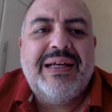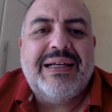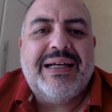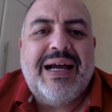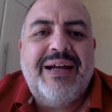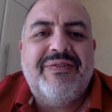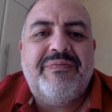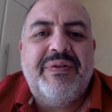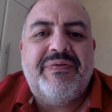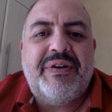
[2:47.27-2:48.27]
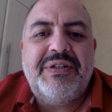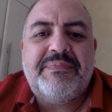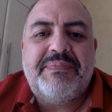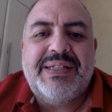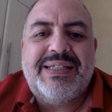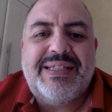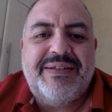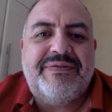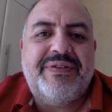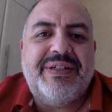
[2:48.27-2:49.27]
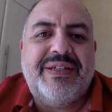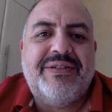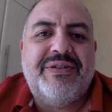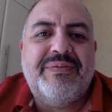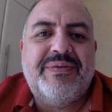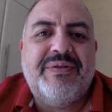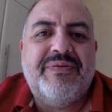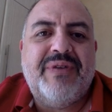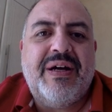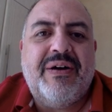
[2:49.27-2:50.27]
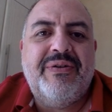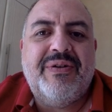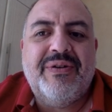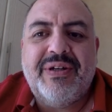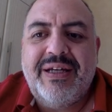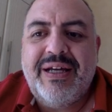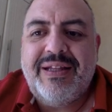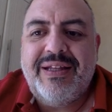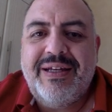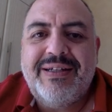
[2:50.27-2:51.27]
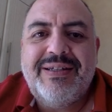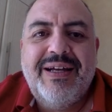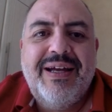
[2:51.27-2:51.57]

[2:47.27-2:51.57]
kind of be very specific in terms of how you're looking at things